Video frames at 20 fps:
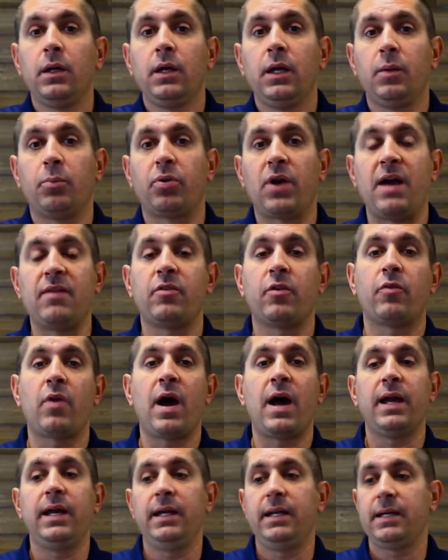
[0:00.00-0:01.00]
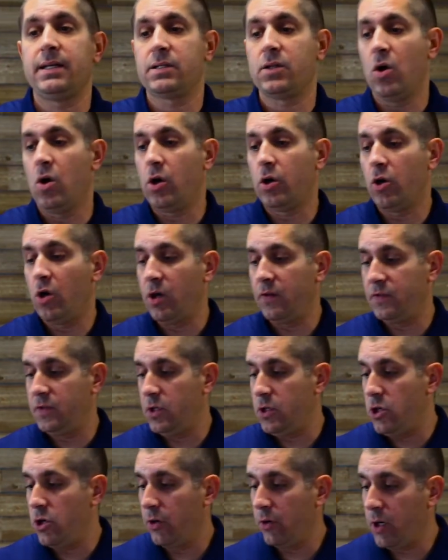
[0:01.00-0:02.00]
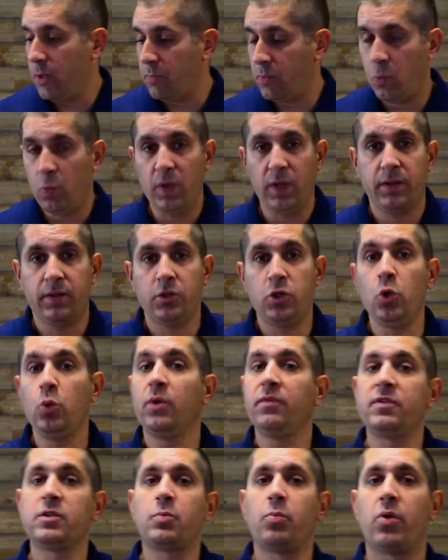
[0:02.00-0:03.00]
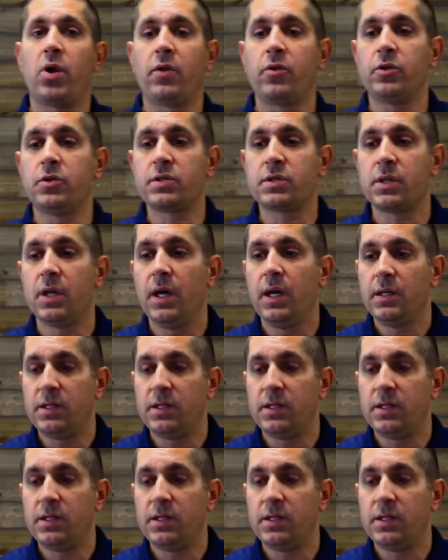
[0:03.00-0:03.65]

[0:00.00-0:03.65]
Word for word: and Private Ryan has gone off to Europe with two of his brothers